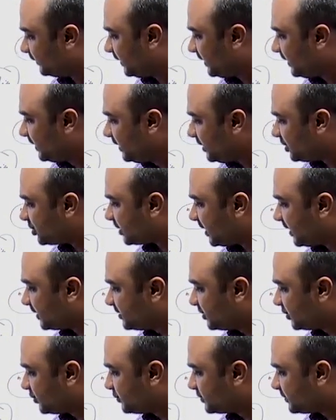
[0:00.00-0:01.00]
English
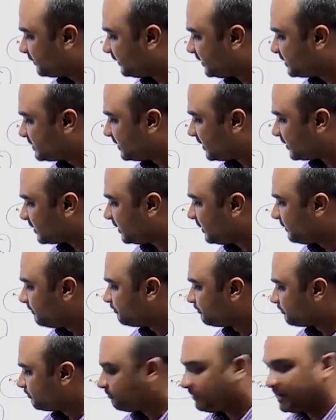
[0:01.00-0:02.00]
executive is nothing
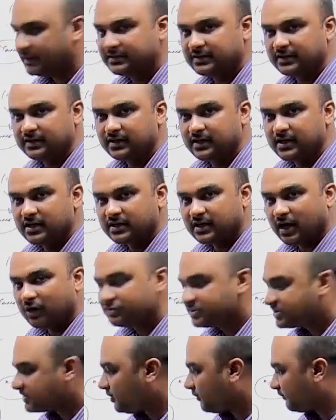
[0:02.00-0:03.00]
but the
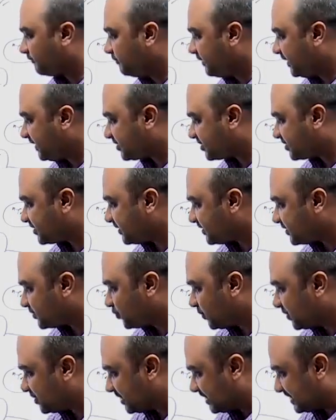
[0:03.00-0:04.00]
Council of
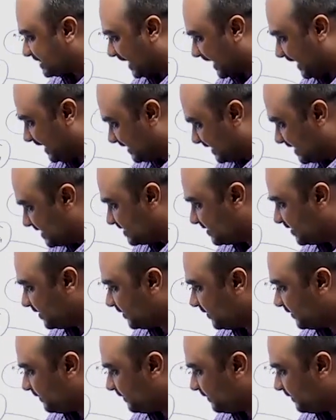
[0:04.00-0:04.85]
Ministers, which is headed